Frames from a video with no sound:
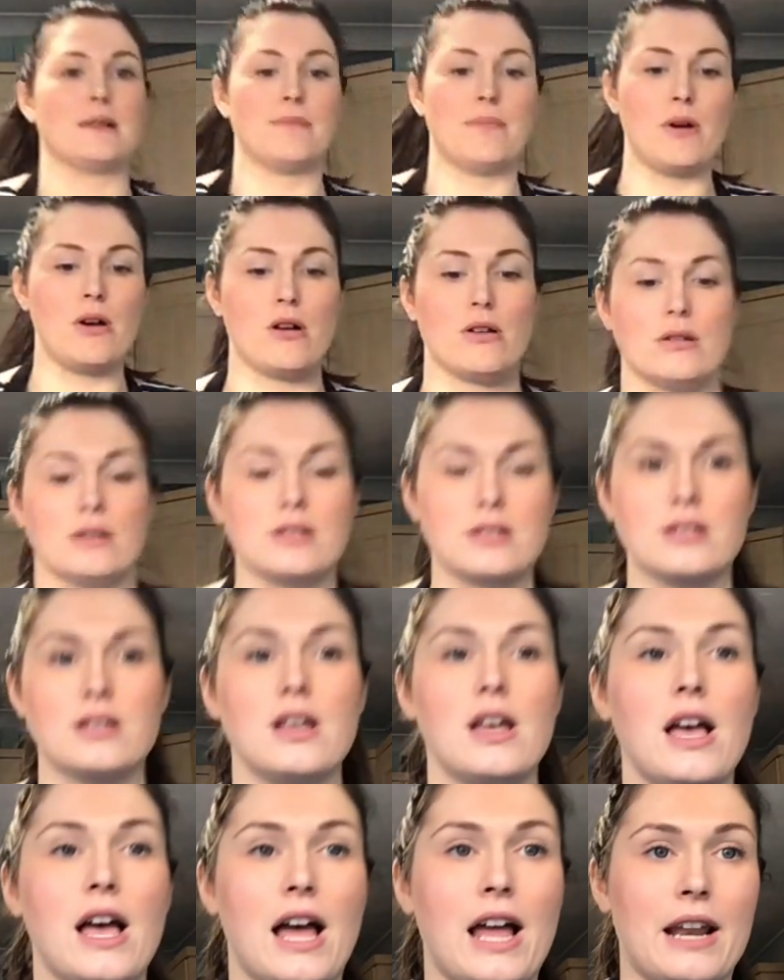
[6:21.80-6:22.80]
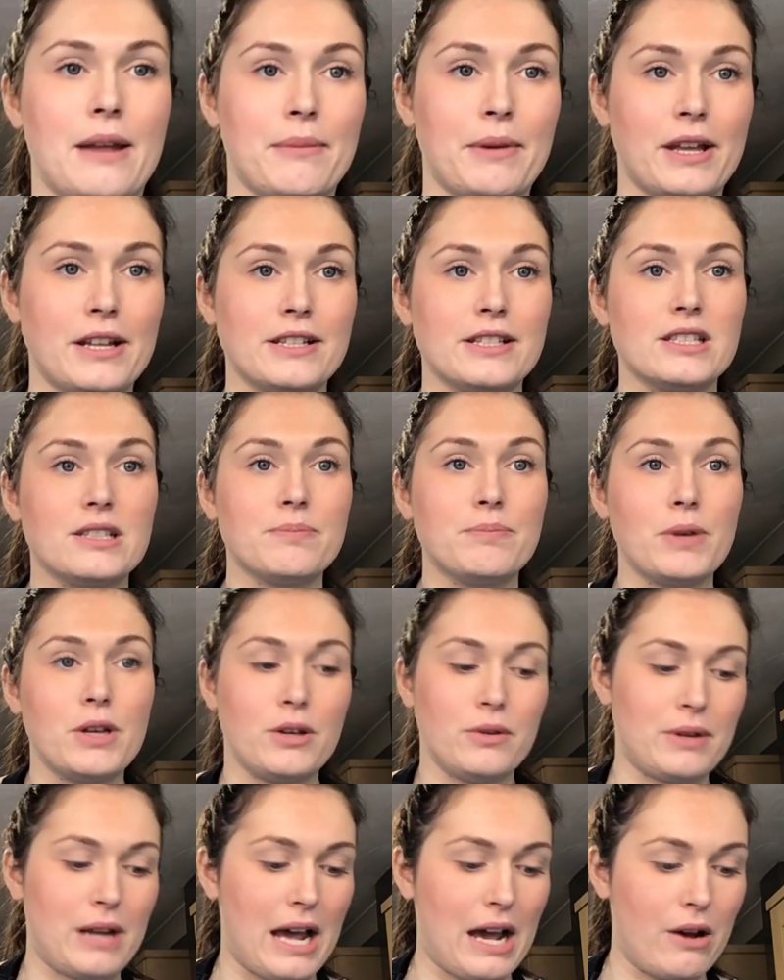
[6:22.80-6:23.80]
box and I'm going to
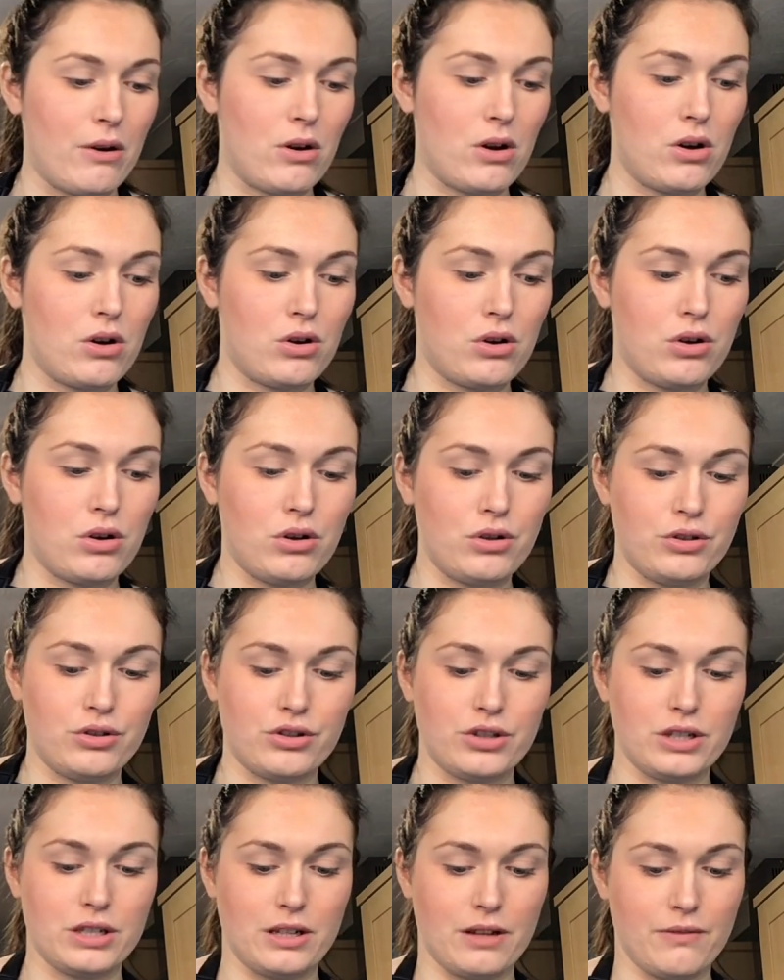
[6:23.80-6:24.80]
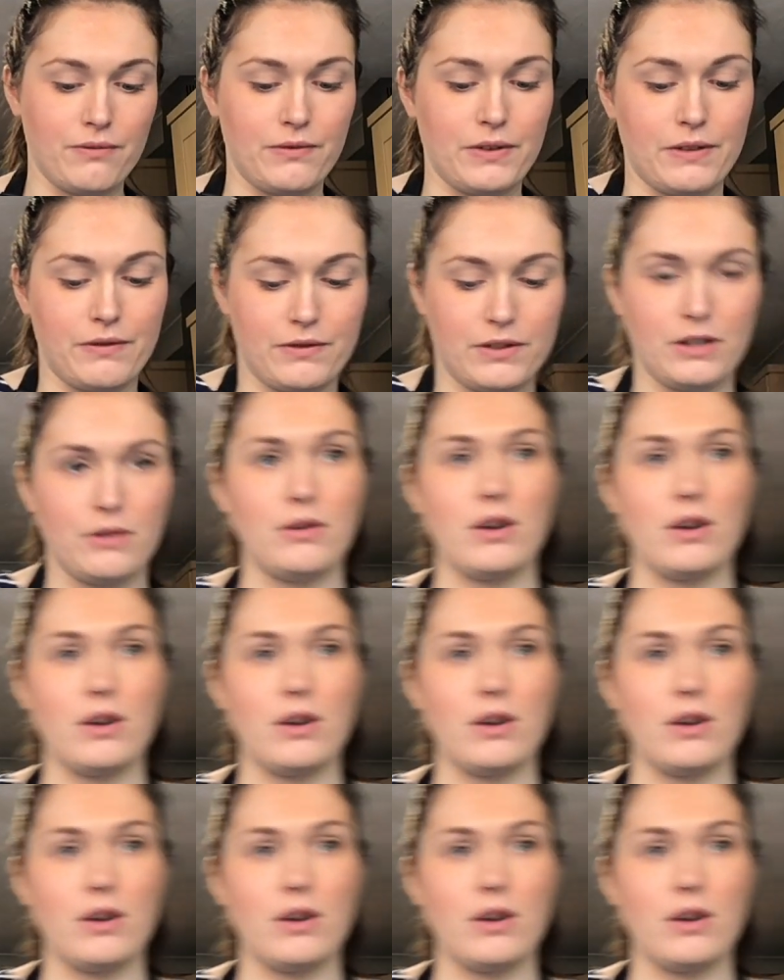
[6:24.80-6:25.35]
spoon out 150